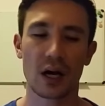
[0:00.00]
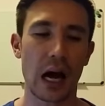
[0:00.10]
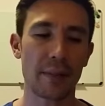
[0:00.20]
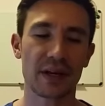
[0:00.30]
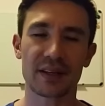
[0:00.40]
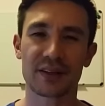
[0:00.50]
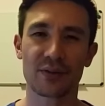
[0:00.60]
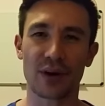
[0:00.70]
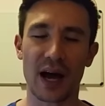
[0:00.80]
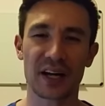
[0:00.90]
I
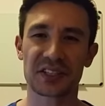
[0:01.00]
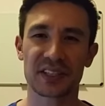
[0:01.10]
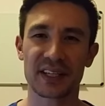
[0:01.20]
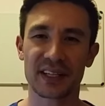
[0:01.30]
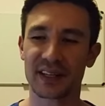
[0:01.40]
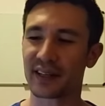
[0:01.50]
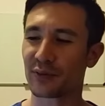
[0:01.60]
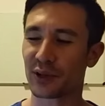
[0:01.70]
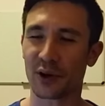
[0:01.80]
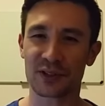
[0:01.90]
mean, honestly,
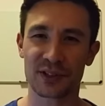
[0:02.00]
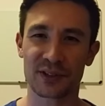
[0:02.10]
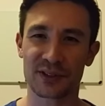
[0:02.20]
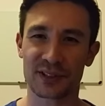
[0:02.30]
in regards to